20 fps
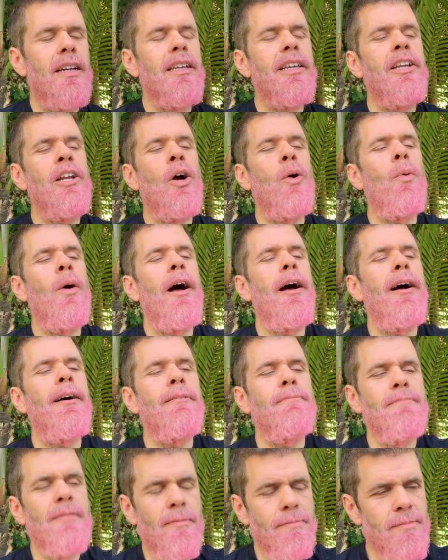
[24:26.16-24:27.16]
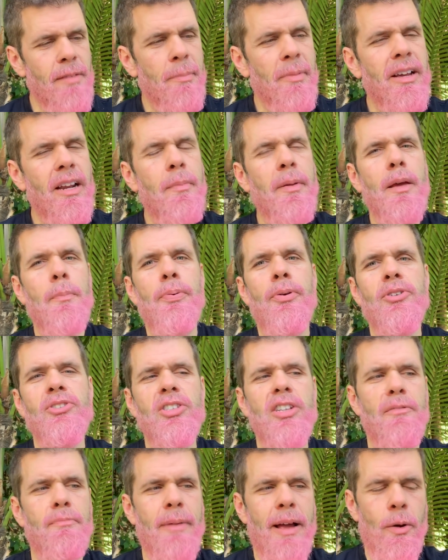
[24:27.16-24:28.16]
you know what? I'm going to be a
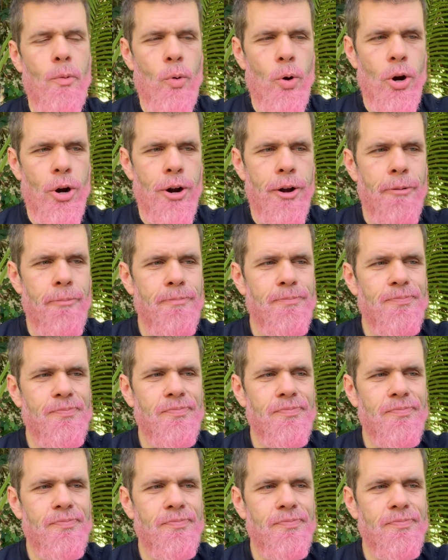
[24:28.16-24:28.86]
person of my word.